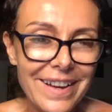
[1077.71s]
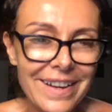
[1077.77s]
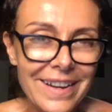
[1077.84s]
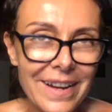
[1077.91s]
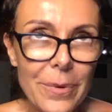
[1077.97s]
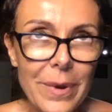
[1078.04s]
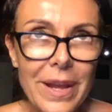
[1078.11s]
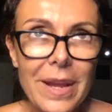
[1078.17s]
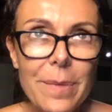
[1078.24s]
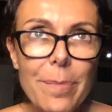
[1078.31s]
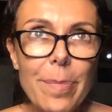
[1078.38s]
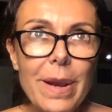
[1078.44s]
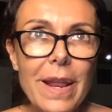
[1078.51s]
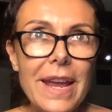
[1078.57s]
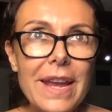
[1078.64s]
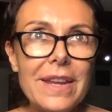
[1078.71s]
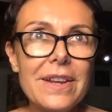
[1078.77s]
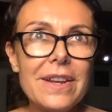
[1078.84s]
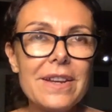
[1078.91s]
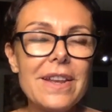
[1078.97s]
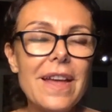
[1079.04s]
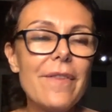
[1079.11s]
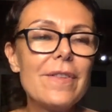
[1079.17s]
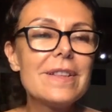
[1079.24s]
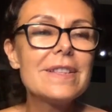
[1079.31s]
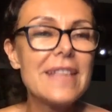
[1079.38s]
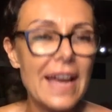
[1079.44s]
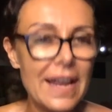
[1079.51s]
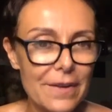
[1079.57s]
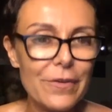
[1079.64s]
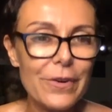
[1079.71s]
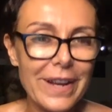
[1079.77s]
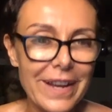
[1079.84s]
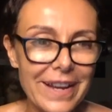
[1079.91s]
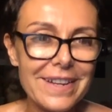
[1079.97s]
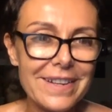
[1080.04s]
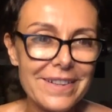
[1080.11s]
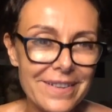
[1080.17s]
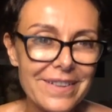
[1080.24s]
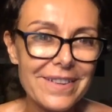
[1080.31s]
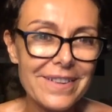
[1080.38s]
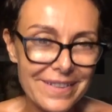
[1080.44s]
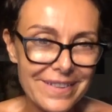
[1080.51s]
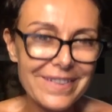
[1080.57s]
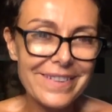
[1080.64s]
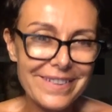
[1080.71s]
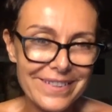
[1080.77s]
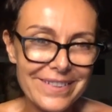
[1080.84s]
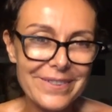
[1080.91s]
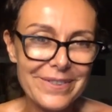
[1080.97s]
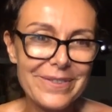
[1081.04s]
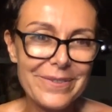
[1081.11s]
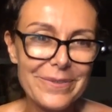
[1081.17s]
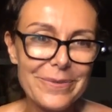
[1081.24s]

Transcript: a way play the devil's advocate. Yeah,